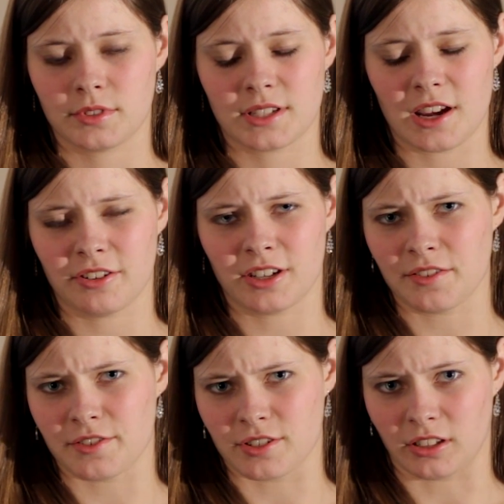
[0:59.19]
Terry
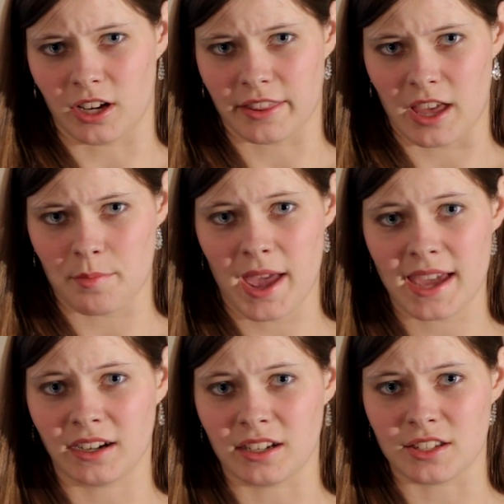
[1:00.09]
covers a lot of that
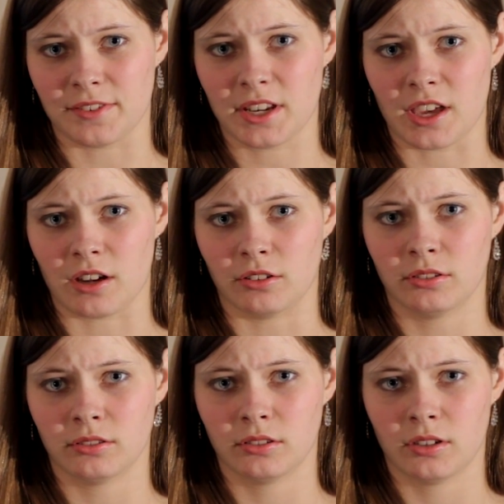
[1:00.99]
pain in his video,
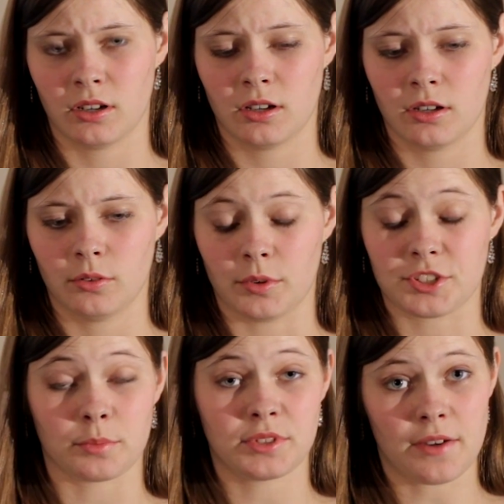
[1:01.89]

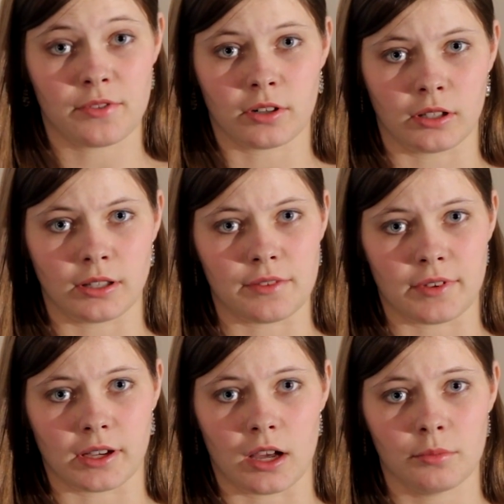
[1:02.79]
which I'm definitely
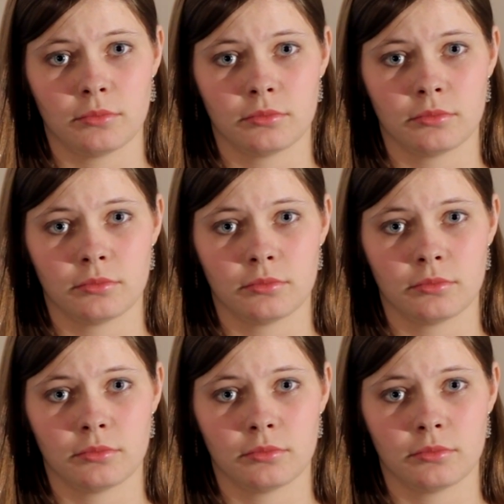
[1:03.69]
leaving up.